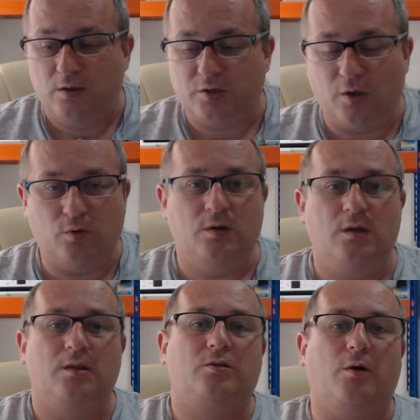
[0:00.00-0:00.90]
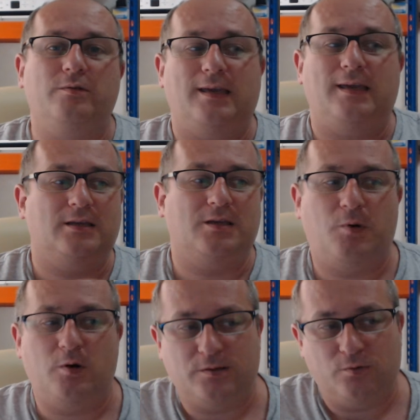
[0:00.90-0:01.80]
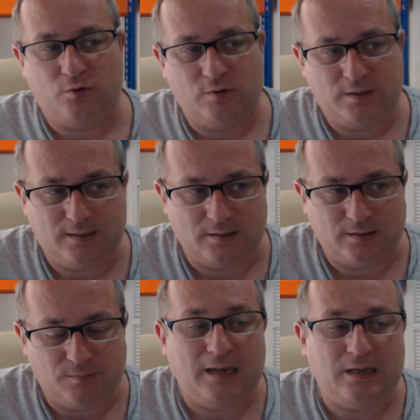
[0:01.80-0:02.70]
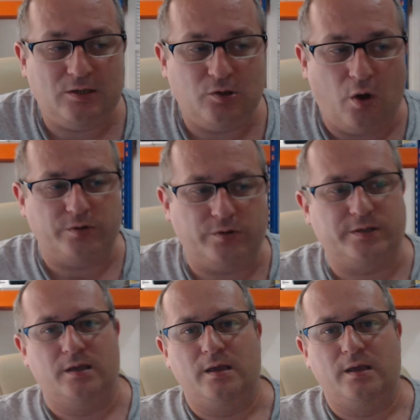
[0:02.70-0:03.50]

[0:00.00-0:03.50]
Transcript: So don't take it as a personal criticism. It is not.